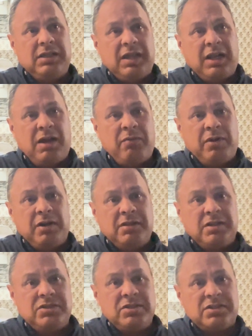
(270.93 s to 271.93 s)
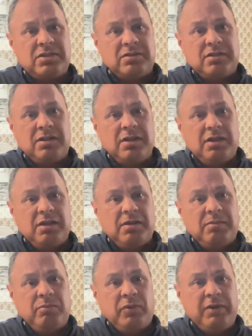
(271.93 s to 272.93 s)
I wanted to just
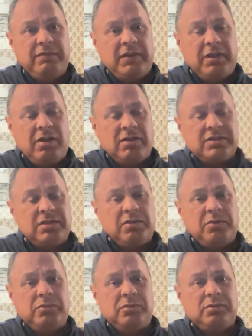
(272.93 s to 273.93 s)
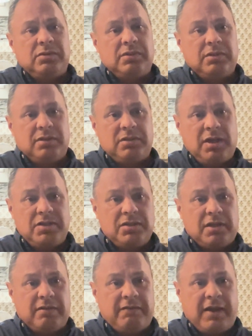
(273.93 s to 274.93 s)
briefly also touch
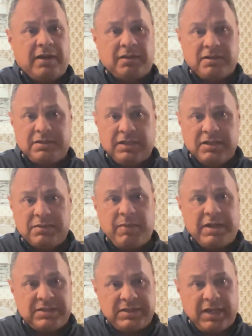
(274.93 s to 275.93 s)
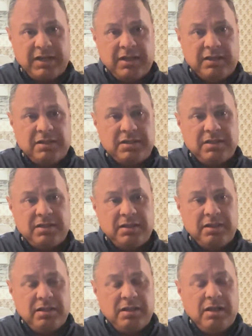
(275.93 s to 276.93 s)
on the fact this is my second
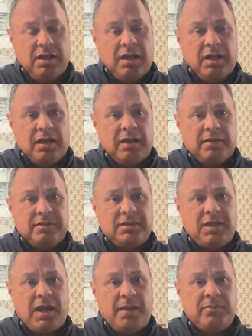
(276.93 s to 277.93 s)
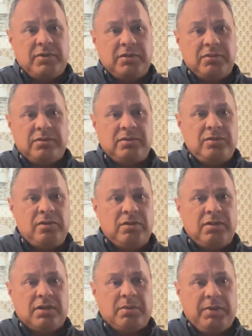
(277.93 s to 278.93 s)
time to do
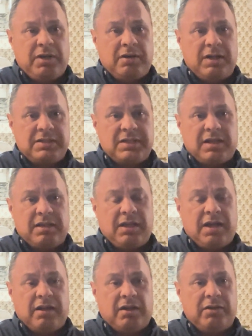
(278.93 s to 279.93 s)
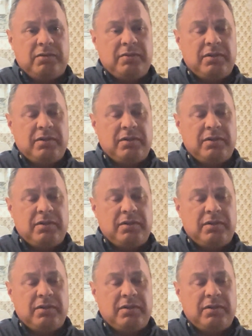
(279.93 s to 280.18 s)
the Camino de Santiago.